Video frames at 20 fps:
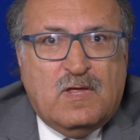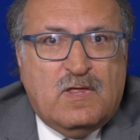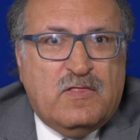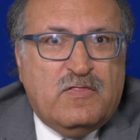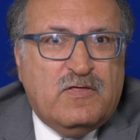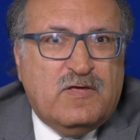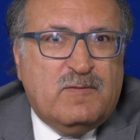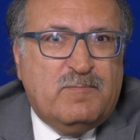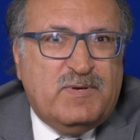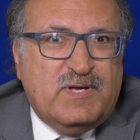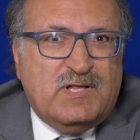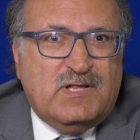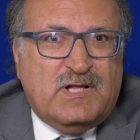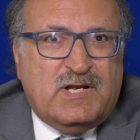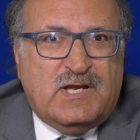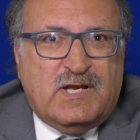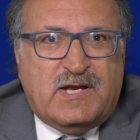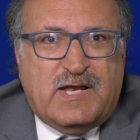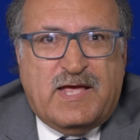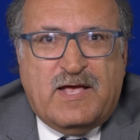The
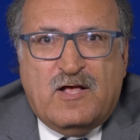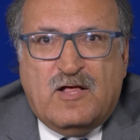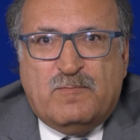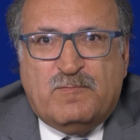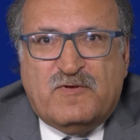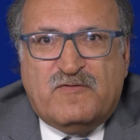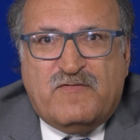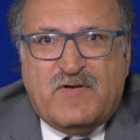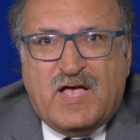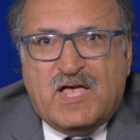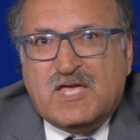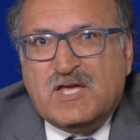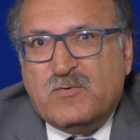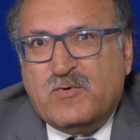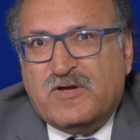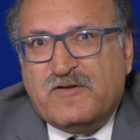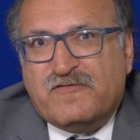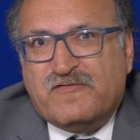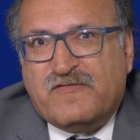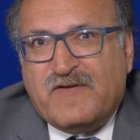ability to help
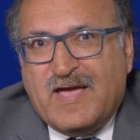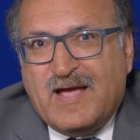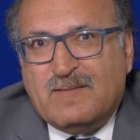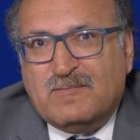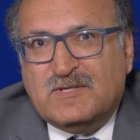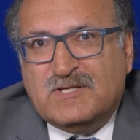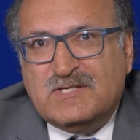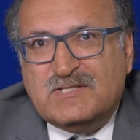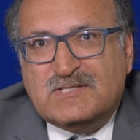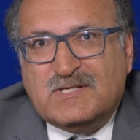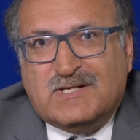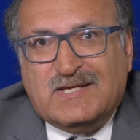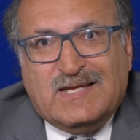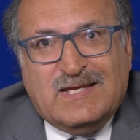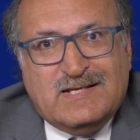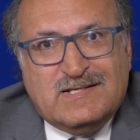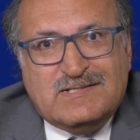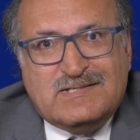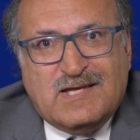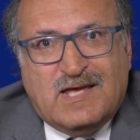evaluate families at
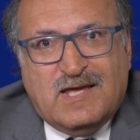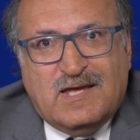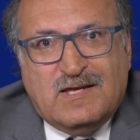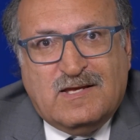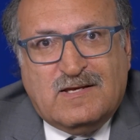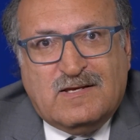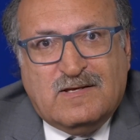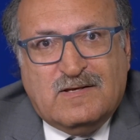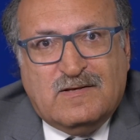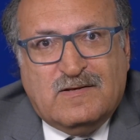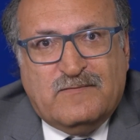intake